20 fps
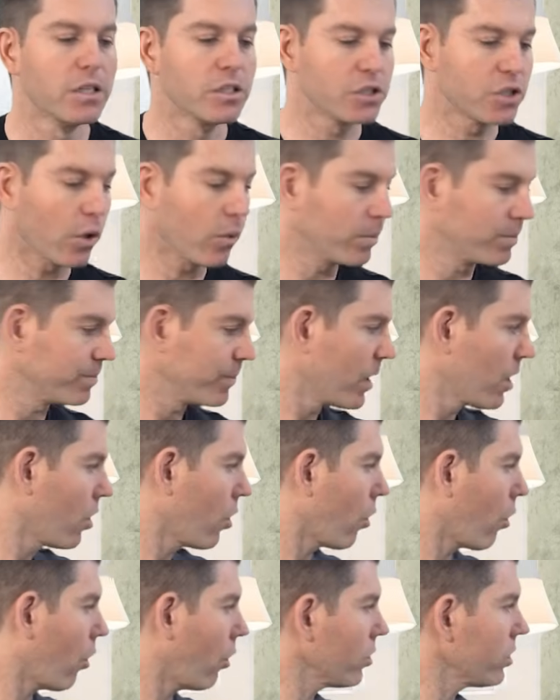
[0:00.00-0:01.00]
So
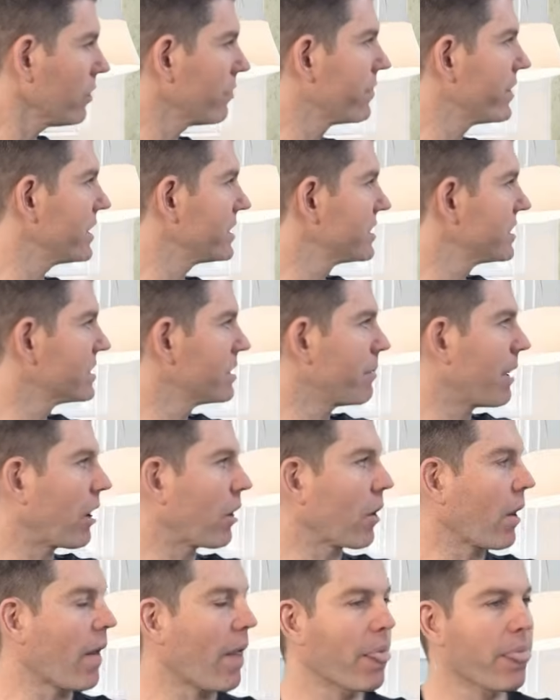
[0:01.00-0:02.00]
all of this is
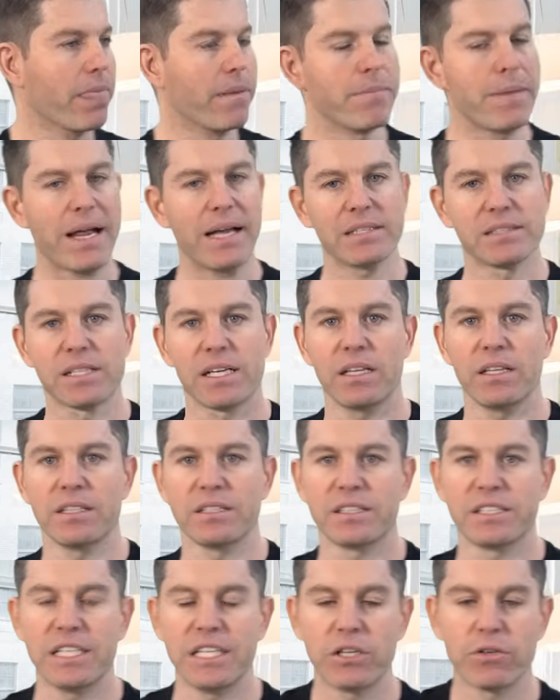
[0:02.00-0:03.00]
about the
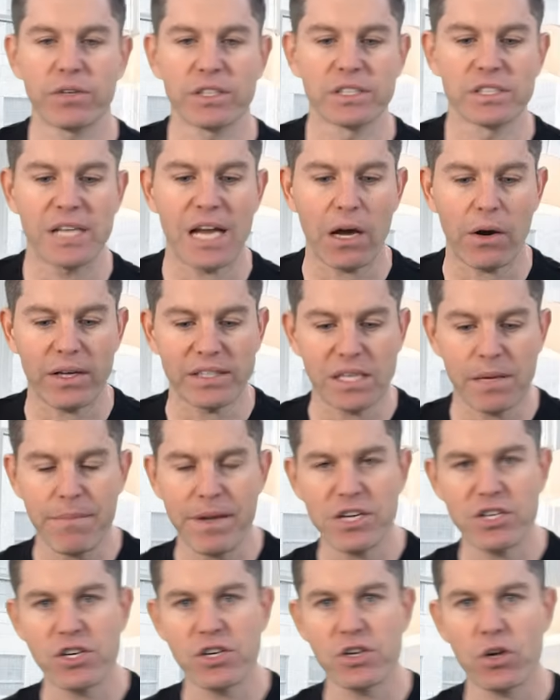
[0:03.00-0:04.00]
masculine secrets. Now, as I
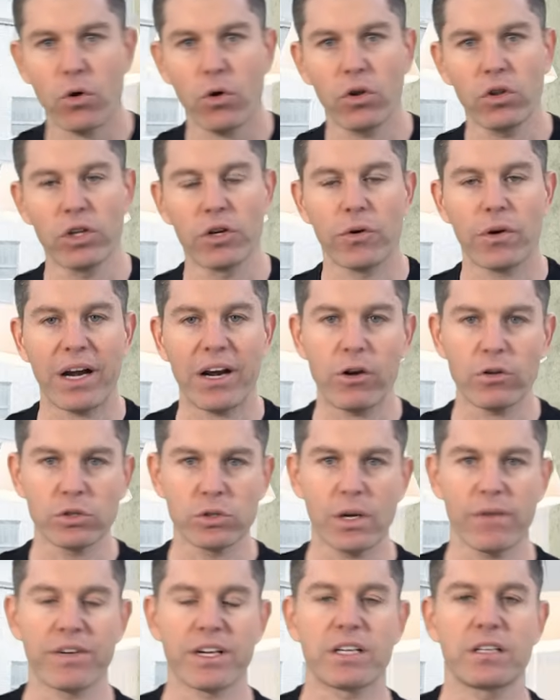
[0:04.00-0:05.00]
mentioned earlier, I
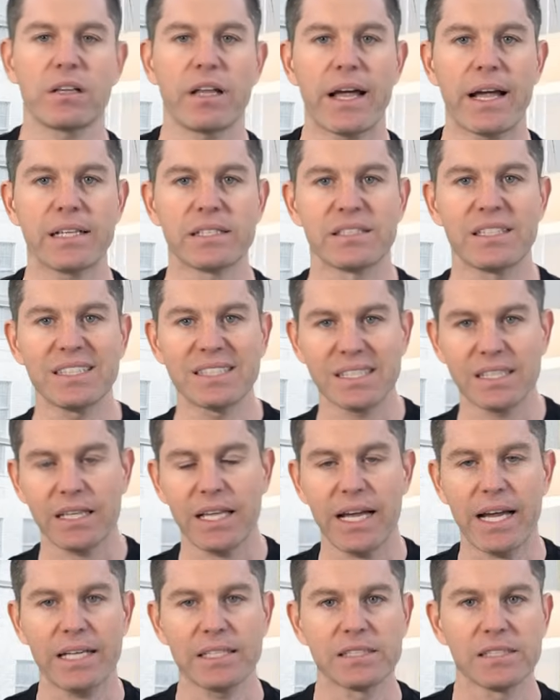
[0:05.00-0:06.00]
also have a class. This
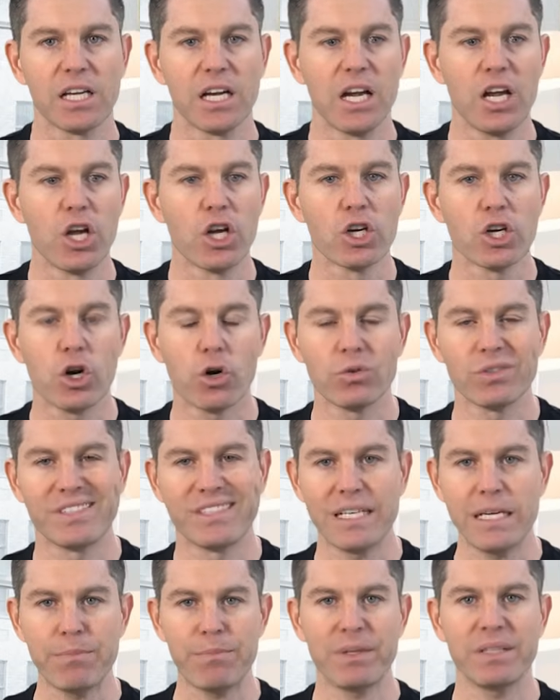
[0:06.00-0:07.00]
class goes
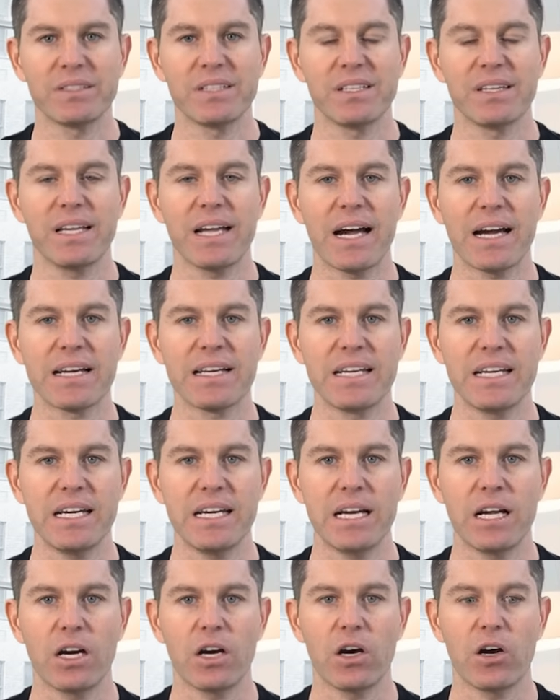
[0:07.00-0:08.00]
deep into the
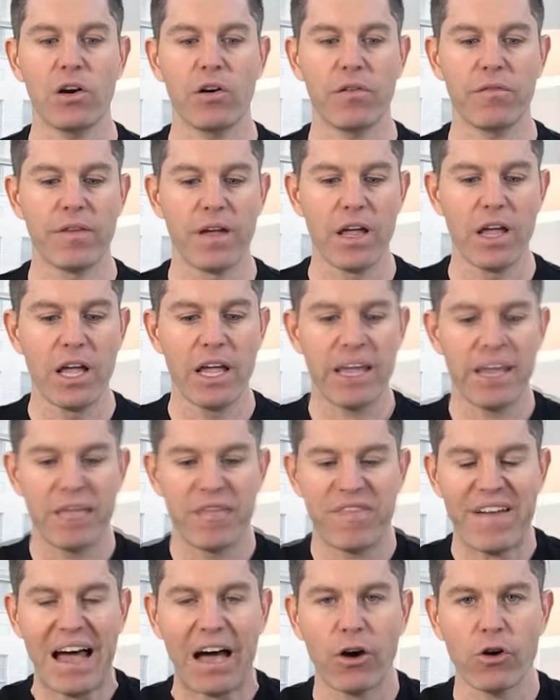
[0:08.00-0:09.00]
idea of
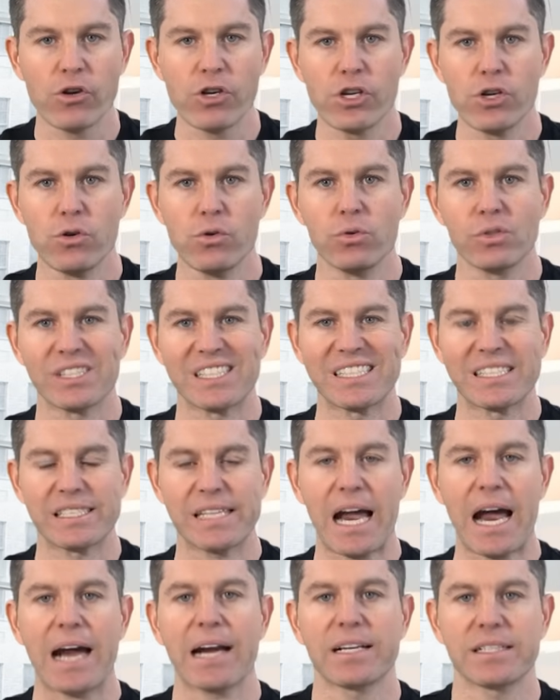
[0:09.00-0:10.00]
value,
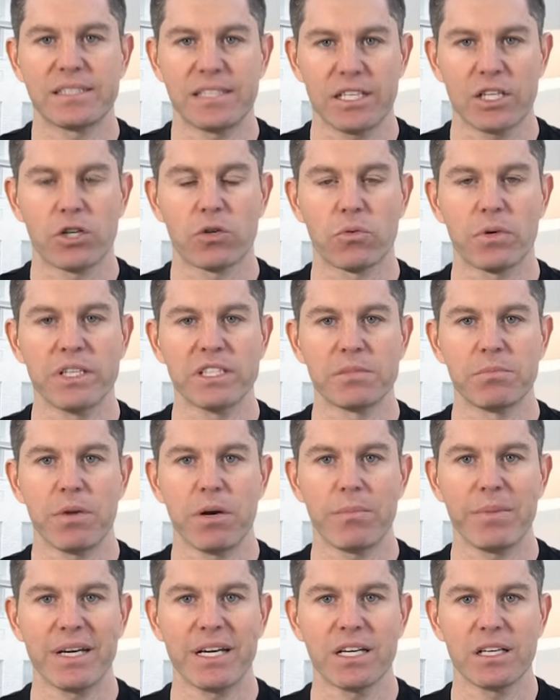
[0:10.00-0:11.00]
status, and
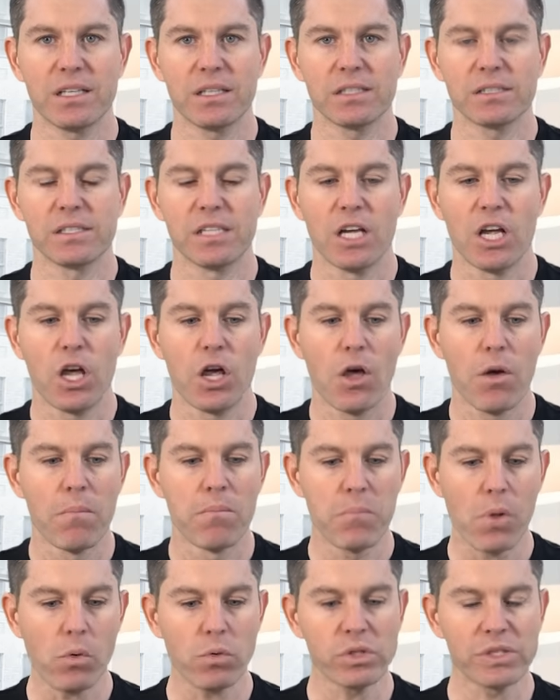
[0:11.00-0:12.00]
charisma because
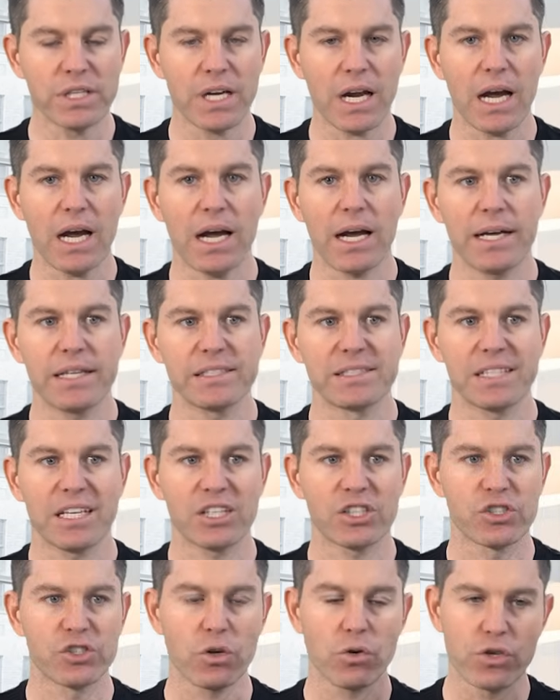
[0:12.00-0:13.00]
most guys
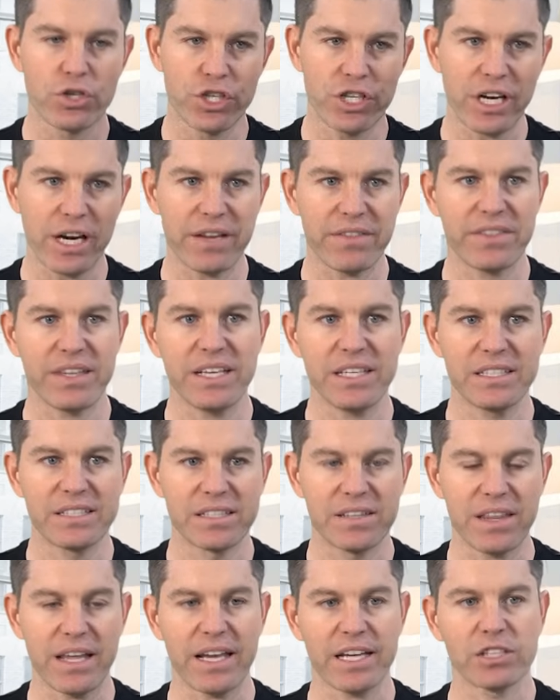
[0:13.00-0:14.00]
associate
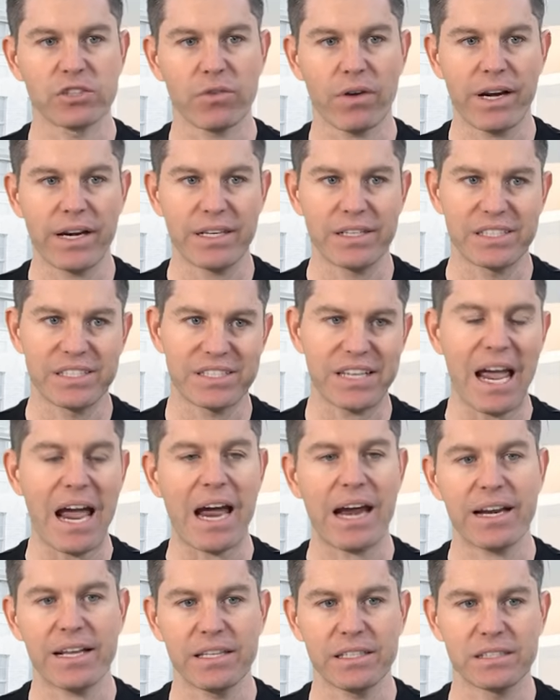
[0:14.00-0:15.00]
these things, right?
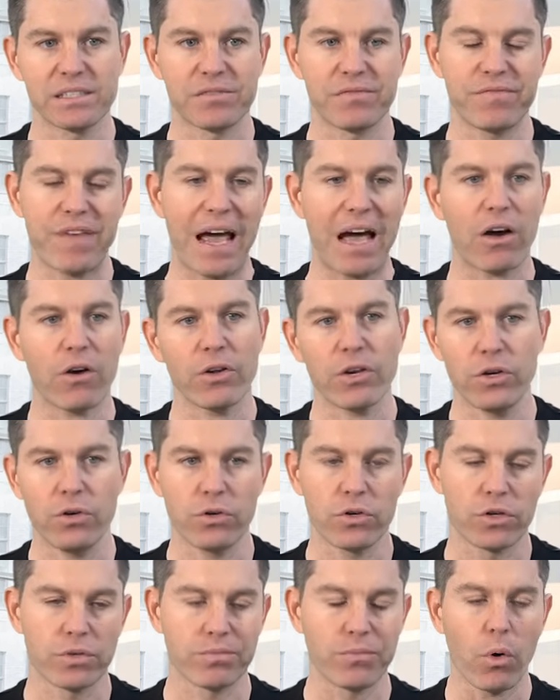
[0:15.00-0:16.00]
Status,
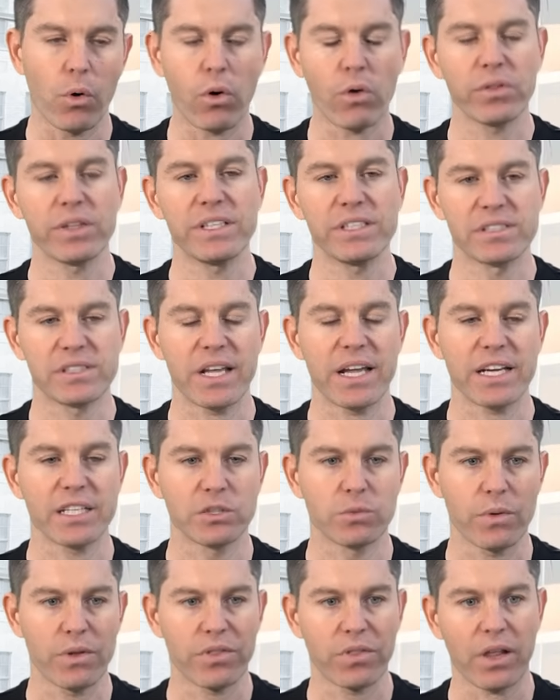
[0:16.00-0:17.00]
value, all these
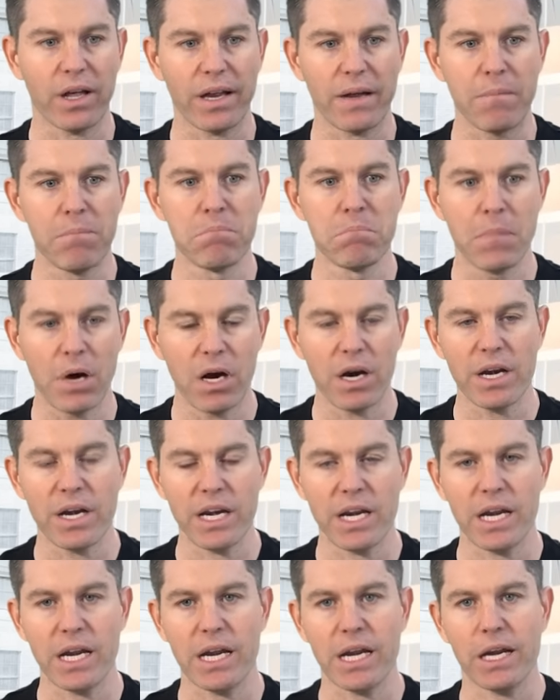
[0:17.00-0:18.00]
things with like
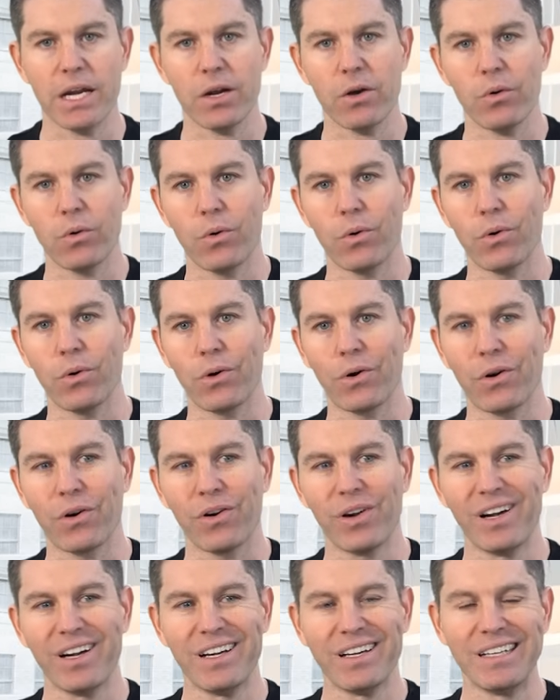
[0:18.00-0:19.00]
money
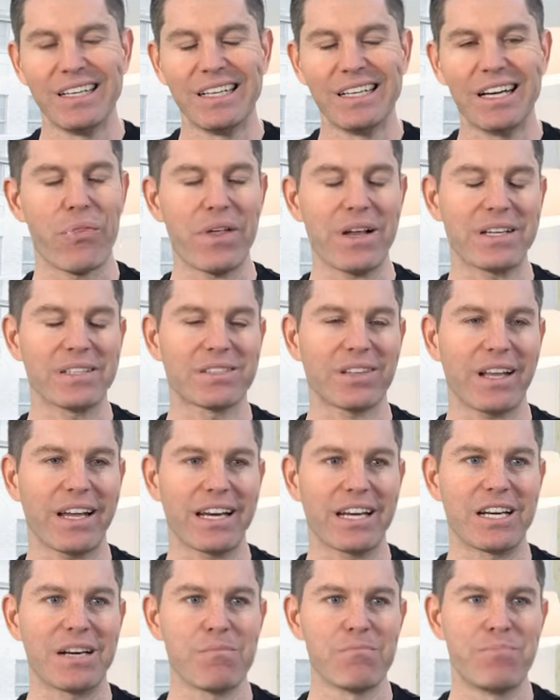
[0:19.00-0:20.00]
or things
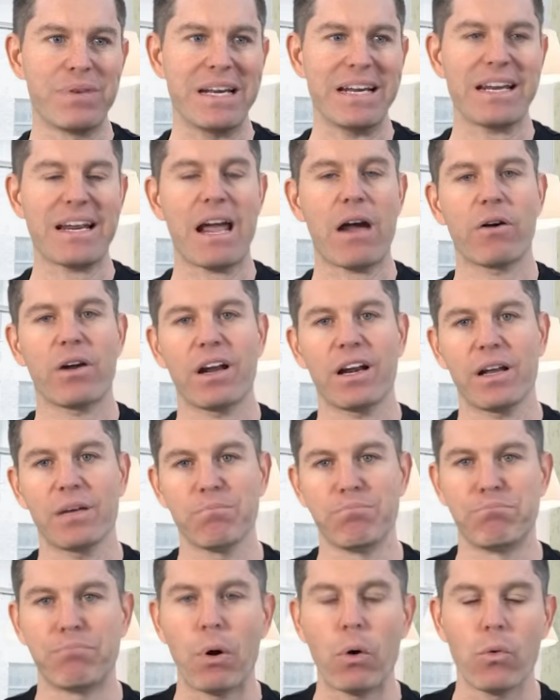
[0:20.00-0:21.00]
like being out on
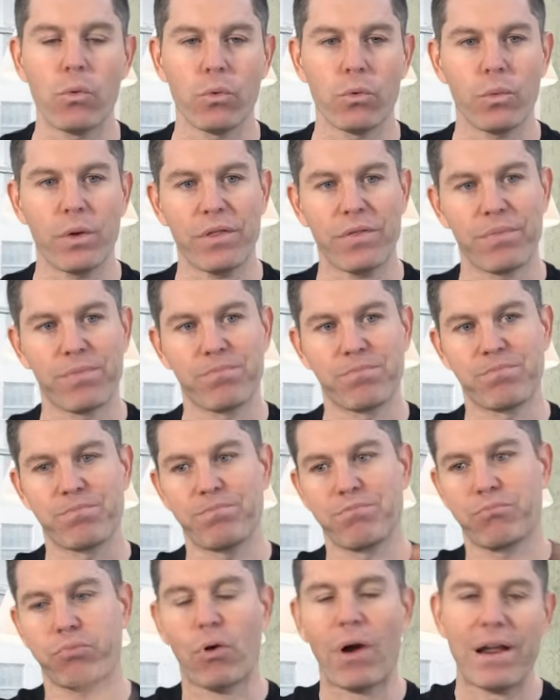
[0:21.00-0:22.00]
a boat with
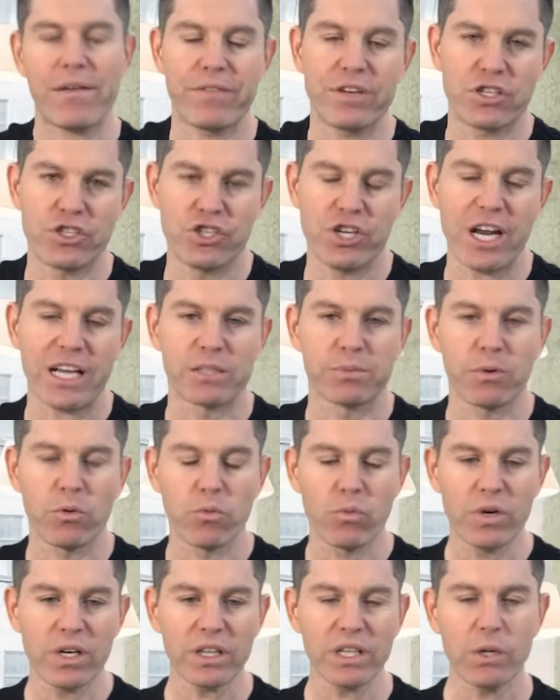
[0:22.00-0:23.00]
private jets. But
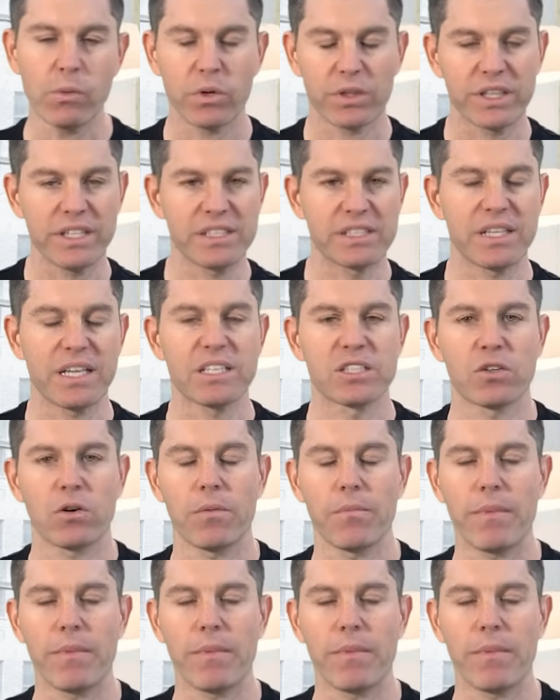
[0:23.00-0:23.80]
really, what these things are